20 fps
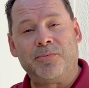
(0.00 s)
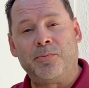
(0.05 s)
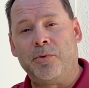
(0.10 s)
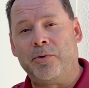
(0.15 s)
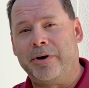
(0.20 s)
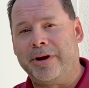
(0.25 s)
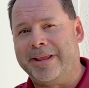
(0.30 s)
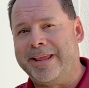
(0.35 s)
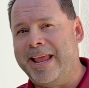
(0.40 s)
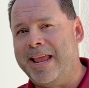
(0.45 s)

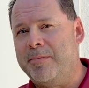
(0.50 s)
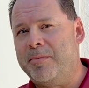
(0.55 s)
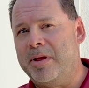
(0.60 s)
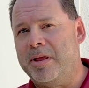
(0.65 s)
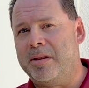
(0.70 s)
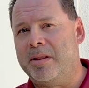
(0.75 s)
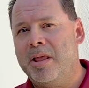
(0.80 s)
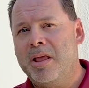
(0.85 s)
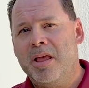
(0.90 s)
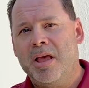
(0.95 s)
where it came
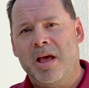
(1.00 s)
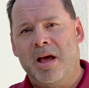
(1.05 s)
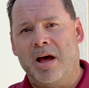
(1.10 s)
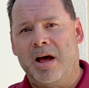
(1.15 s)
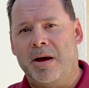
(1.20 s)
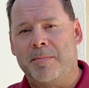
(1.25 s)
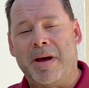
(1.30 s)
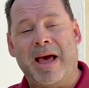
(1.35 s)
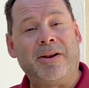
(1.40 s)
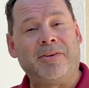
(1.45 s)
in.
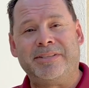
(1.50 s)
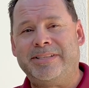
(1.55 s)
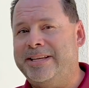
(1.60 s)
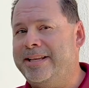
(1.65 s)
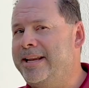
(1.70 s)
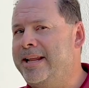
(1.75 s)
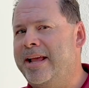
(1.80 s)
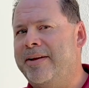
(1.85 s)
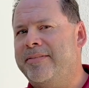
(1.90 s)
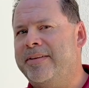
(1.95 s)
I don't see
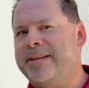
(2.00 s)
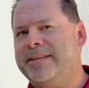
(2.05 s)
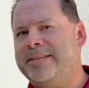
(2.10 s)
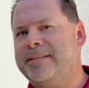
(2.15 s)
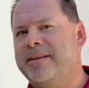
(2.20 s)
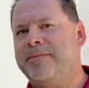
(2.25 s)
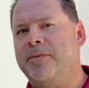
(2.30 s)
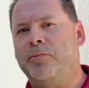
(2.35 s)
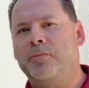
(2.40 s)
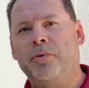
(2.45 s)
any evidence
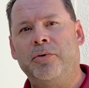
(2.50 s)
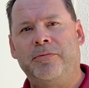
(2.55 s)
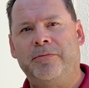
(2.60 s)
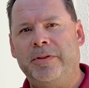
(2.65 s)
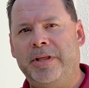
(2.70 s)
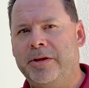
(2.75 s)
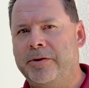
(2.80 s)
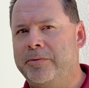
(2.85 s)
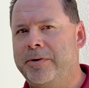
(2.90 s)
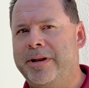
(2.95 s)
of a roof
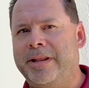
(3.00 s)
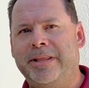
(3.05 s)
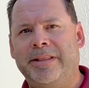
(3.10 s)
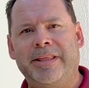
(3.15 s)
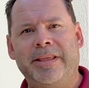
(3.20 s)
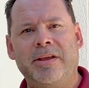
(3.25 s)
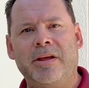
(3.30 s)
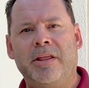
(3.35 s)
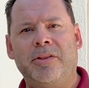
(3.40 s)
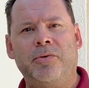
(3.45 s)
leak or
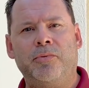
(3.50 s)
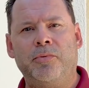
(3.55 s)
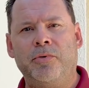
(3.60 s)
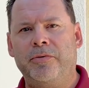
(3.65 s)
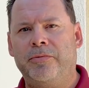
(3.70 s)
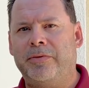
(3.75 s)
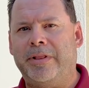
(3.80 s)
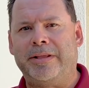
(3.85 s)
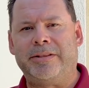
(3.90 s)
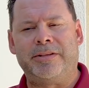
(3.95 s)
anything on the
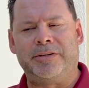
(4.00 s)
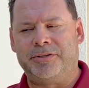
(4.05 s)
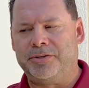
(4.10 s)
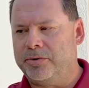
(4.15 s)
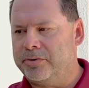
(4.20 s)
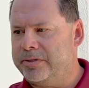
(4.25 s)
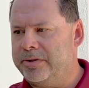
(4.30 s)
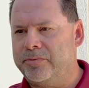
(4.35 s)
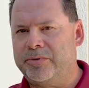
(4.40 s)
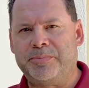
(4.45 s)
roof like that
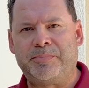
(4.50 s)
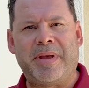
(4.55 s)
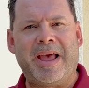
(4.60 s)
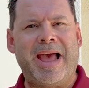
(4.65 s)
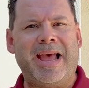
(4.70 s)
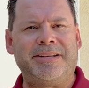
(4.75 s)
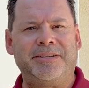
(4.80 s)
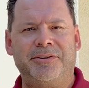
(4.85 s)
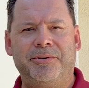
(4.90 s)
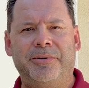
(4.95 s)
shows it was
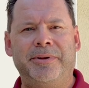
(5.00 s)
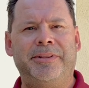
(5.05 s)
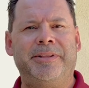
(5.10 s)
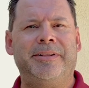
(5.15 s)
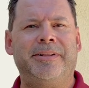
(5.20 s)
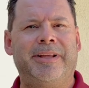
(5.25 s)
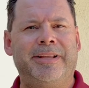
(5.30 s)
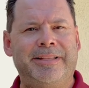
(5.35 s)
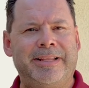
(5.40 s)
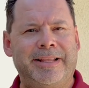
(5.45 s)
patched or anything
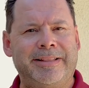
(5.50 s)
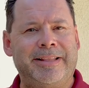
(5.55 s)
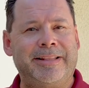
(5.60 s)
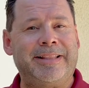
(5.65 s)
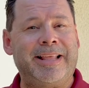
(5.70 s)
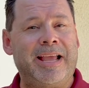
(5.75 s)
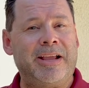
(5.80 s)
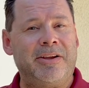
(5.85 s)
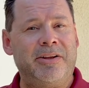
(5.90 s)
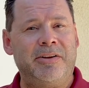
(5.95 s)
like that
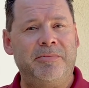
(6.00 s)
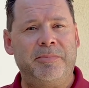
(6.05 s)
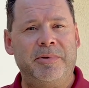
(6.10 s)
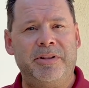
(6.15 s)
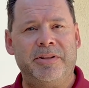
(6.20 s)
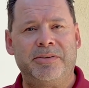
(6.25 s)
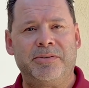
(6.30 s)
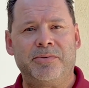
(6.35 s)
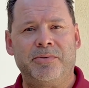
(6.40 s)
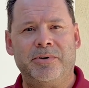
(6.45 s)
that could have been
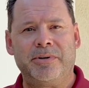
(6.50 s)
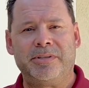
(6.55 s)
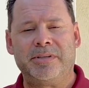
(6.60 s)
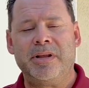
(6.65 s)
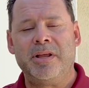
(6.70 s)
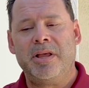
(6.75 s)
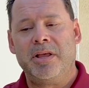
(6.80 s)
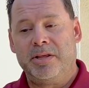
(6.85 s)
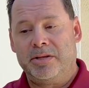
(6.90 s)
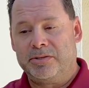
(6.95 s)
the source.
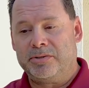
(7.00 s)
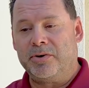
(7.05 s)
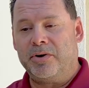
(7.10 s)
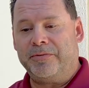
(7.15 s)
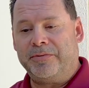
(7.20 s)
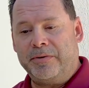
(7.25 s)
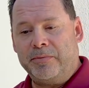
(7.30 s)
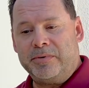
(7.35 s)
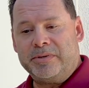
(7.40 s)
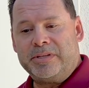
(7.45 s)
So
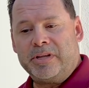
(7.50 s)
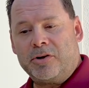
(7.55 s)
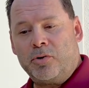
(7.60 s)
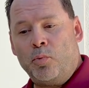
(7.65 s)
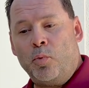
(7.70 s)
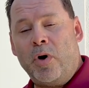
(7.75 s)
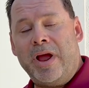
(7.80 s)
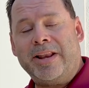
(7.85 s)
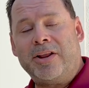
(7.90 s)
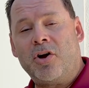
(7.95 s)
if it was a
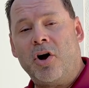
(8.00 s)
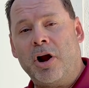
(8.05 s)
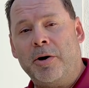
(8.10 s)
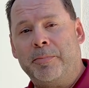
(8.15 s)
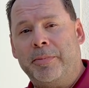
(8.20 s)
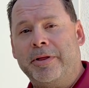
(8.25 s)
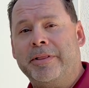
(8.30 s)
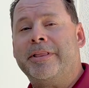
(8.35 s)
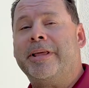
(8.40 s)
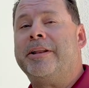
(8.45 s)
wet
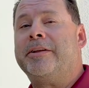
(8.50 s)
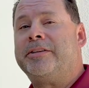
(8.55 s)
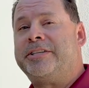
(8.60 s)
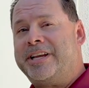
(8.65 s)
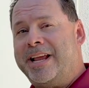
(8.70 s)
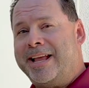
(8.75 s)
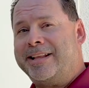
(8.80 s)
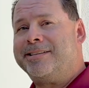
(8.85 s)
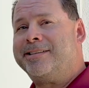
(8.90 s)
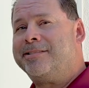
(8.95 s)
carpet, then the
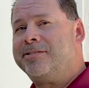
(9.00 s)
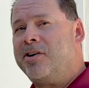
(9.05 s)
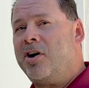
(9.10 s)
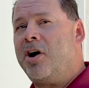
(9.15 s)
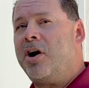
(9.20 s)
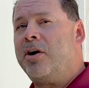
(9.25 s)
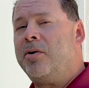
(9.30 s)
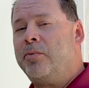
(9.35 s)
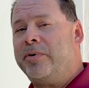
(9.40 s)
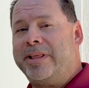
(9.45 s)
chances
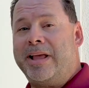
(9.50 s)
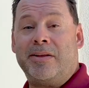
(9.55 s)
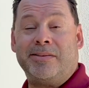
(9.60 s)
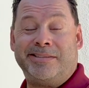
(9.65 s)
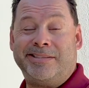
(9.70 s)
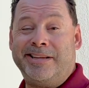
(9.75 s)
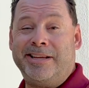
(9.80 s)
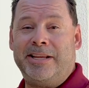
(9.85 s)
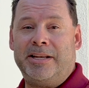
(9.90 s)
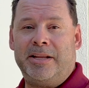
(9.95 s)
are, without
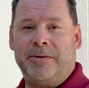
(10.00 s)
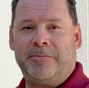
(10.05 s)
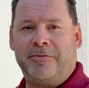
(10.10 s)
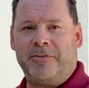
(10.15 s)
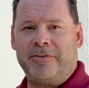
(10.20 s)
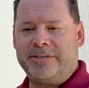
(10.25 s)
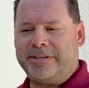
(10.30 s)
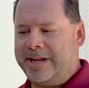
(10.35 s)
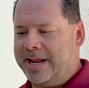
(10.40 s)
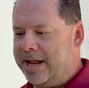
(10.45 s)
seeing it
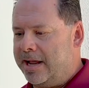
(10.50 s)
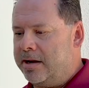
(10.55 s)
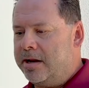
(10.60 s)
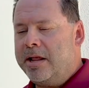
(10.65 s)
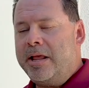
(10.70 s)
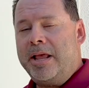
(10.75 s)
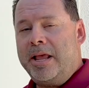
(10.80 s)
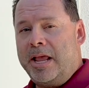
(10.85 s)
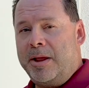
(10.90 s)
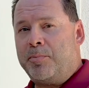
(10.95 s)
firsthand,
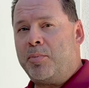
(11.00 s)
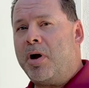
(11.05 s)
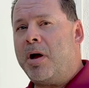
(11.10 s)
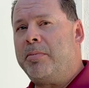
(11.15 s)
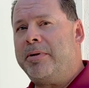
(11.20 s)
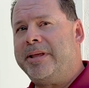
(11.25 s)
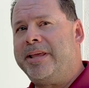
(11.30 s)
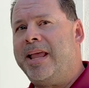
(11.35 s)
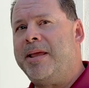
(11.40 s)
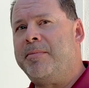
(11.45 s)
it
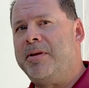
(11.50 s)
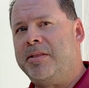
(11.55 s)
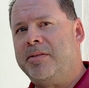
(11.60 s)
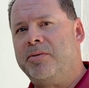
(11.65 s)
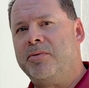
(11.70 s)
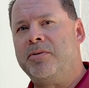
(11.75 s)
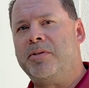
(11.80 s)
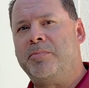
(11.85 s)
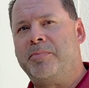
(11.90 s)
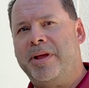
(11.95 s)
probably came in
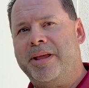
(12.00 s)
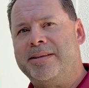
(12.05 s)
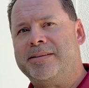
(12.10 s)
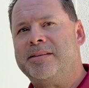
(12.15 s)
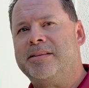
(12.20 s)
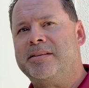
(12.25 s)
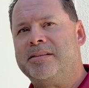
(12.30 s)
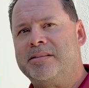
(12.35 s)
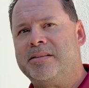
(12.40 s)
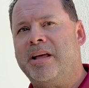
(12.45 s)
through the base
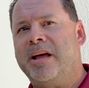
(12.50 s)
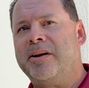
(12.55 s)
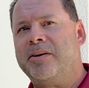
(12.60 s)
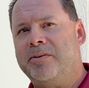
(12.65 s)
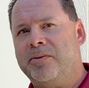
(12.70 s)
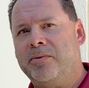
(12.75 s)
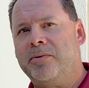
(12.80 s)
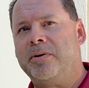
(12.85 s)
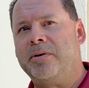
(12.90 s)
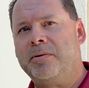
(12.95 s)
of the slider door,